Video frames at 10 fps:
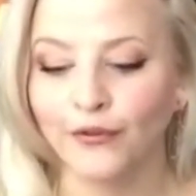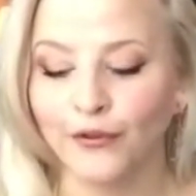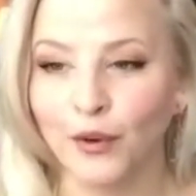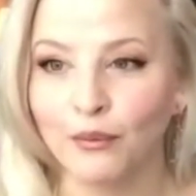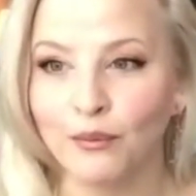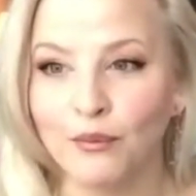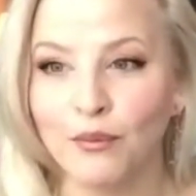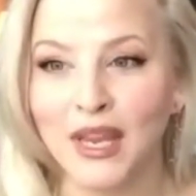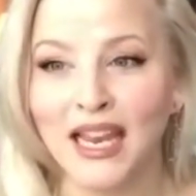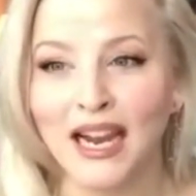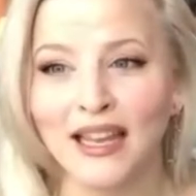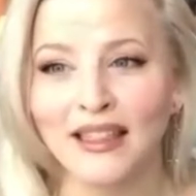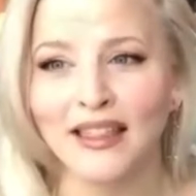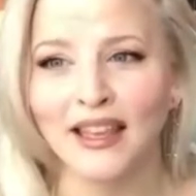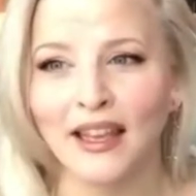For me, I
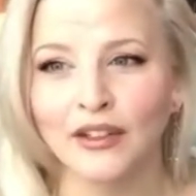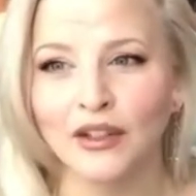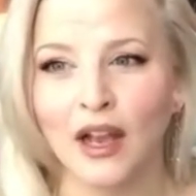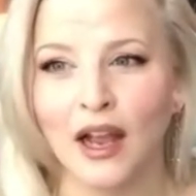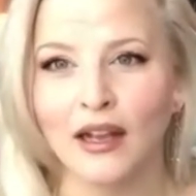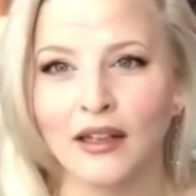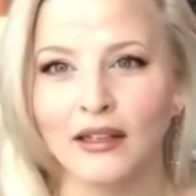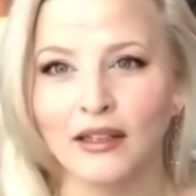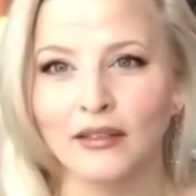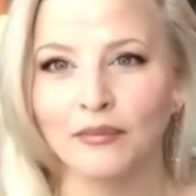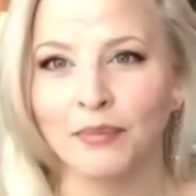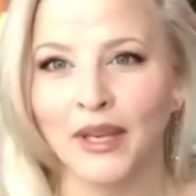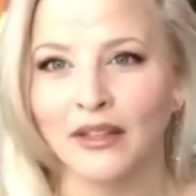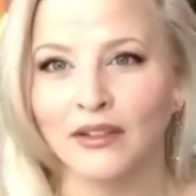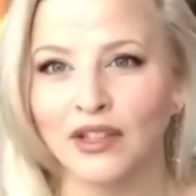think
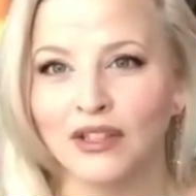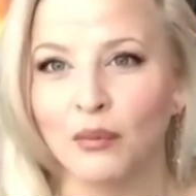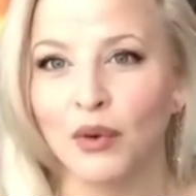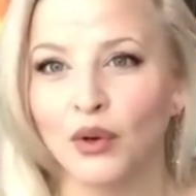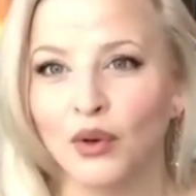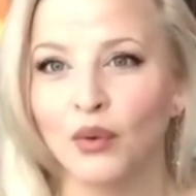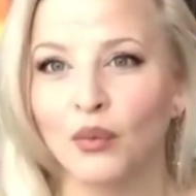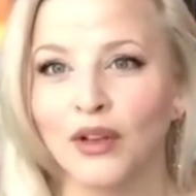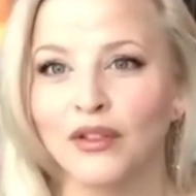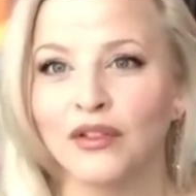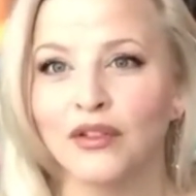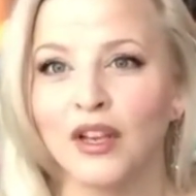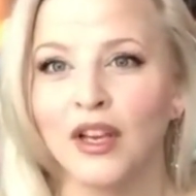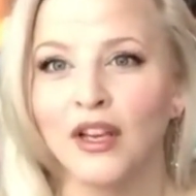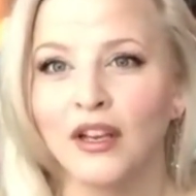being just someone who was
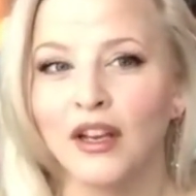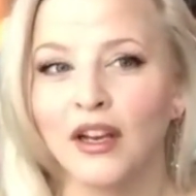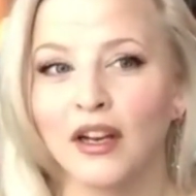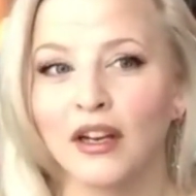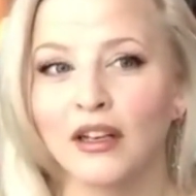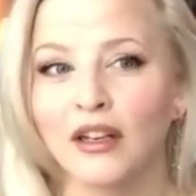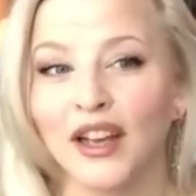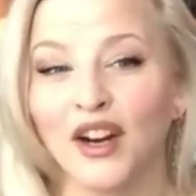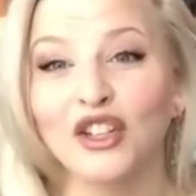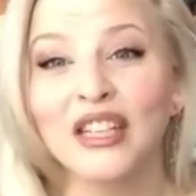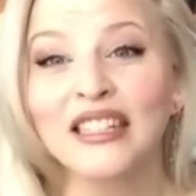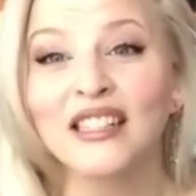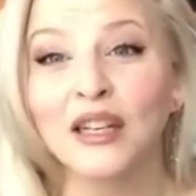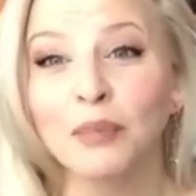an artistic